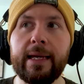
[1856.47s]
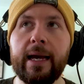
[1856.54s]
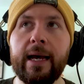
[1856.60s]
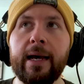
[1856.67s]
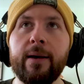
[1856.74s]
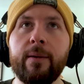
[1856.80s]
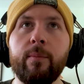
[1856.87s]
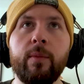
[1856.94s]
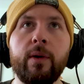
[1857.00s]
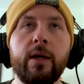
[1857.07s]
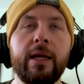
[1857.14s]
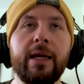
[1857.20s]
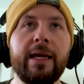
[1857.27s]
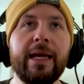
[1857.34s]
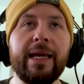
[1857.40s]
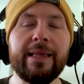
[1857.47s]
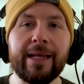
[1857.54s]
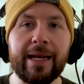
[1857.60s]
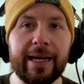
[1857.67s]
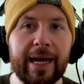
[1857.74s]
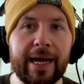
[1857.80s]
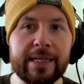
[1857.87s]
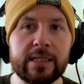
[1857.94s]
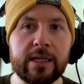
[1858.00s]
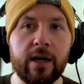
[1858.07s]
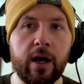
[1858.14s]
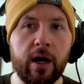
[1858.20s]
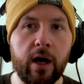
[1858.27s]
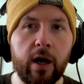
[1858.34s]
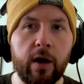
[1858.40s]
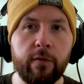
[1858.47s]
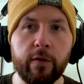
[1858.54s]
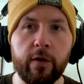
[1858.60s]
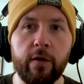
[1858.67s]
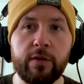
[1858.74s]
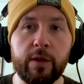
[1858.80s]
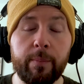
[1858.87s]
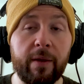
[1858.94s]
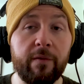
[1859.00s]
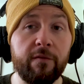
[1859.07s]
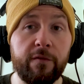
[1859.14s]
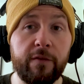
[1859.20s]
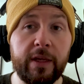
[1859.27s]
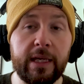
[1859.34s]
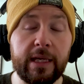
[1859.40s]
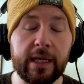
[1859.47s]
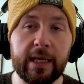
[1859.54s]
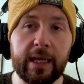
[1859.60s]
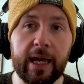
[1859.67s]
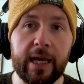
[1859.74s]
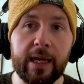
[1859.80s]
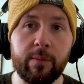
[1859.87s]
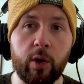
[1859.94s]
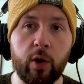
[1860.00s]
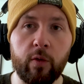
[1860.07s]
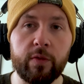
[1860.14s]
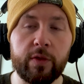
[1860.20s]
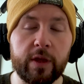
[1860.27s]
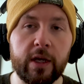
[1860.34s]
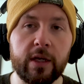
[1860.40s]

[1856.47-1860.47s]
in the latter half of the Benfica game on